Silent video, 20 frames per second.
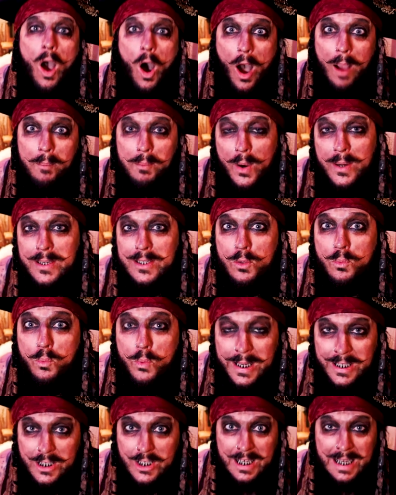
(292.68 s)
I'm going to
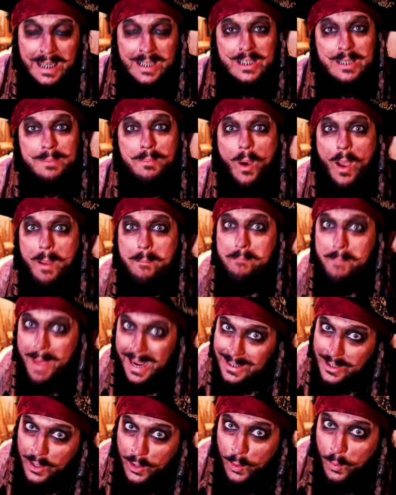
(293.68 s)
reach into my
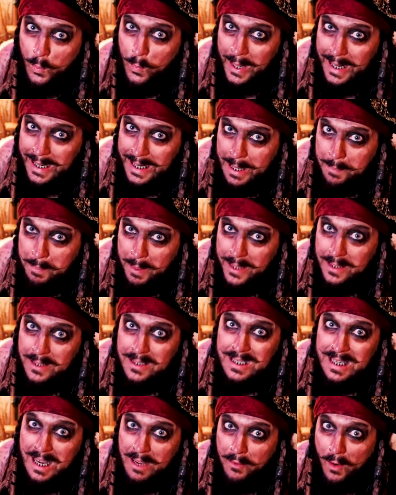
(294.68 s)
magical wheelie bin and
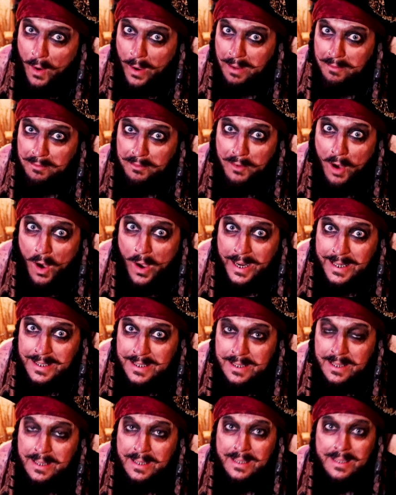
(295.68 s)
see if I can
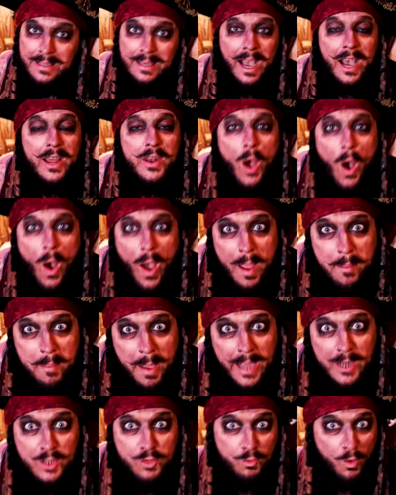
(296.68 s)
find an eye
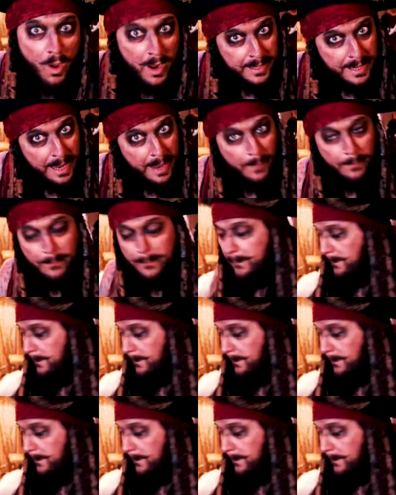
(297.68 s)
patch right now.